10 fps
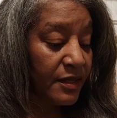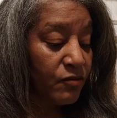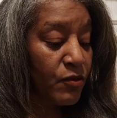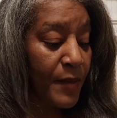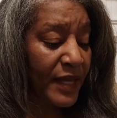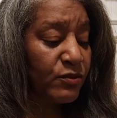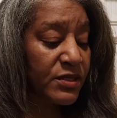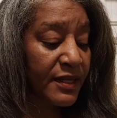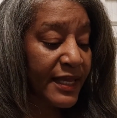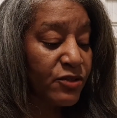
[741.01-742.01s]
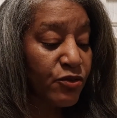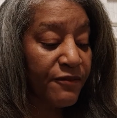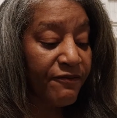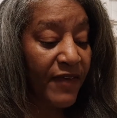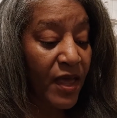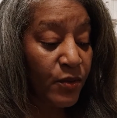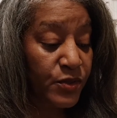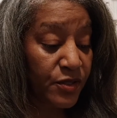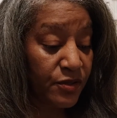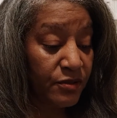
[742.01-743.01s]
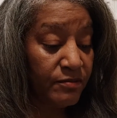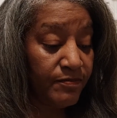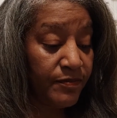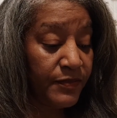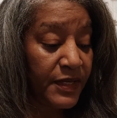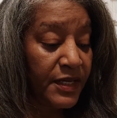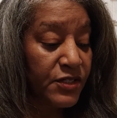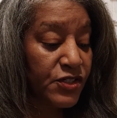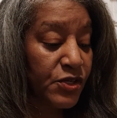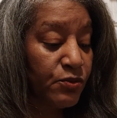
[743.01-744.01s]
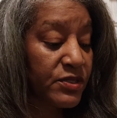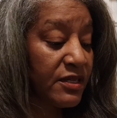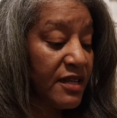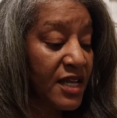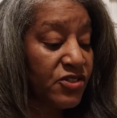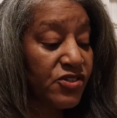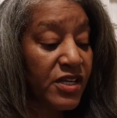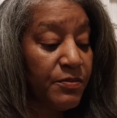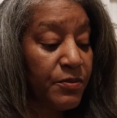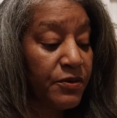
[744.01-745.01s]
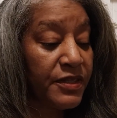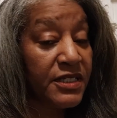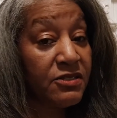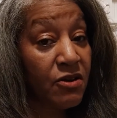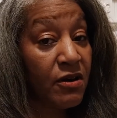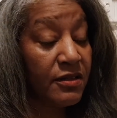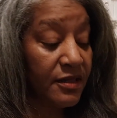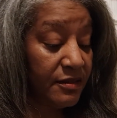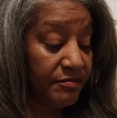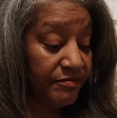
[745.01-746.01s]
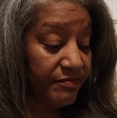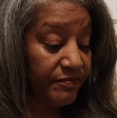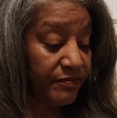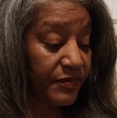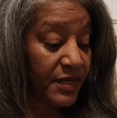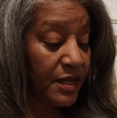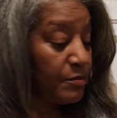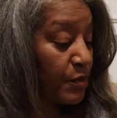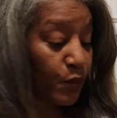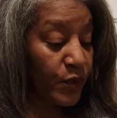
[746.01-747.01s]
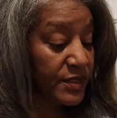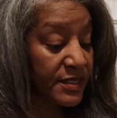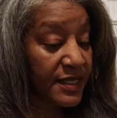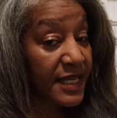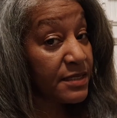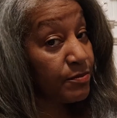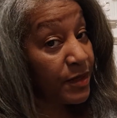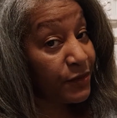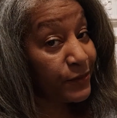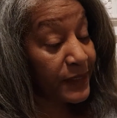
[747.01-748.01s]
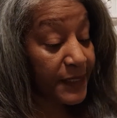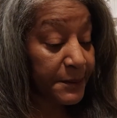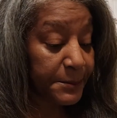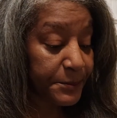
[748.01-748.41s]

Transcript: Rebecca was glad to have found her. She was a lot cheaper than Darla, but wasn't as motherly.